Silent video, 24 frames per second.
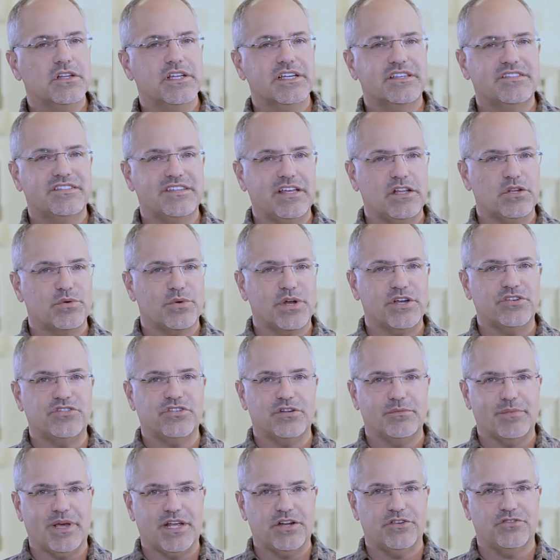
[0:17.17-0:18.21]

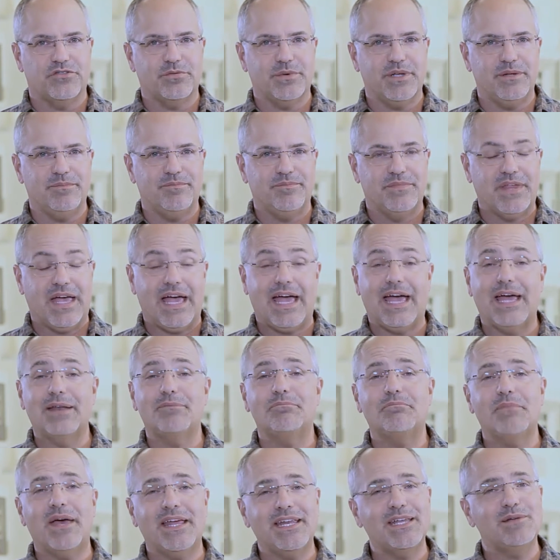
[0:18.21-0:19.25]
acceleration management,
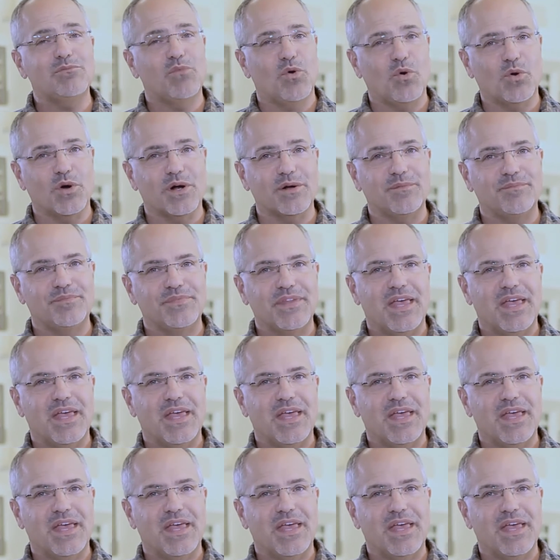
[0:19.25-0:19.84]
and many more.